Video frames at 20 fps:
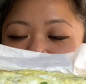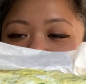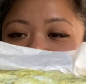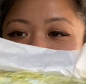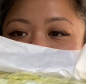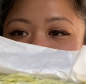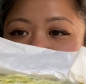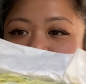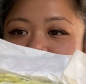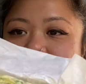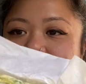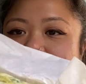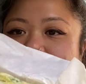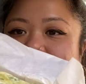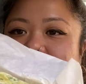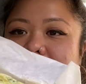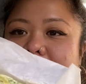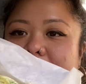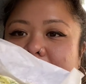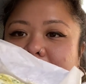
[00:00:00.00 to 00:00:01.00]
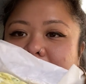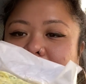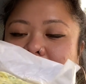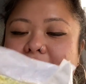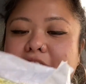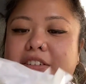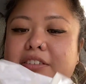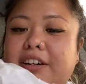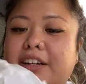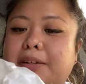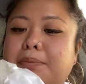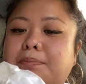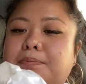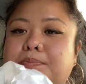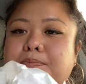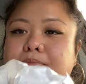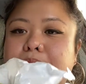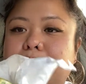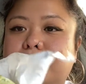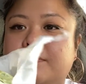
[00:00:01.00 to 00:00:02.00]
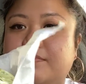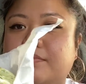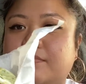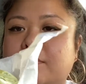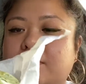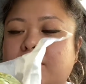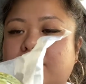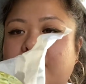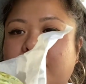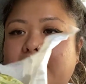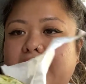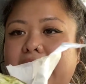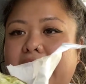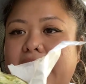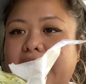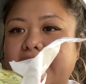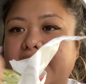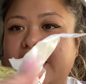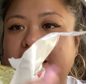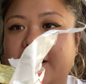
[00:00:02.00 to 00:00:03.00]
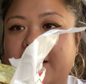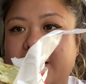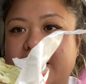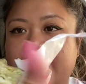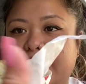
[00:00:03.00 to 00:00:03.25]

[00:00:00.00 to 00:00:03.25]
So it's a salty crepe. And here there